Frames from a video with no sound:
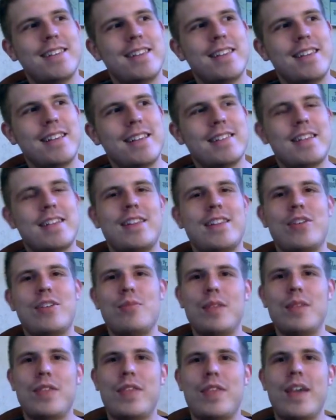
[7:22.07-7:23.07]
that's like the
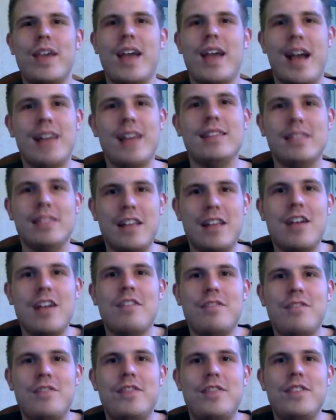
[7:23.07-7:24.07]
only thing. I
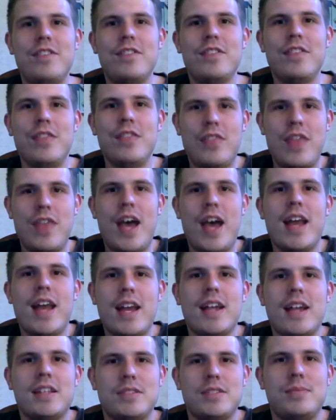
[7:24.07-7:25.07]
love that
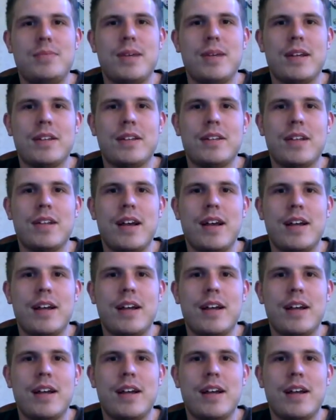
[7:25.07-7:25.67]
aspect.